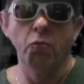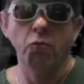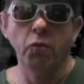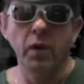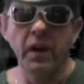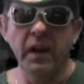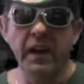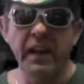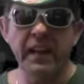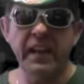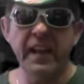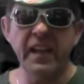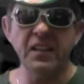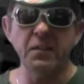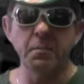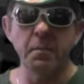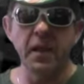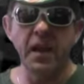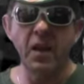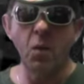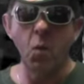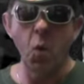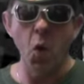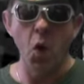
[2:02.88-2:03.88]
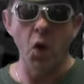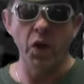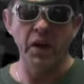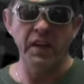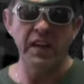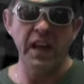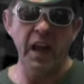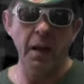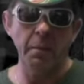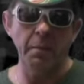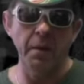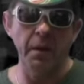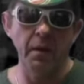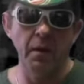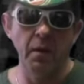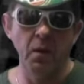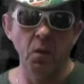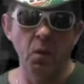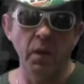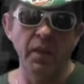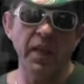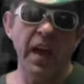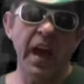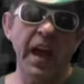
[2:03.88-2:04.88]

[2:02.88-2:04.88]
what really gets me worked up with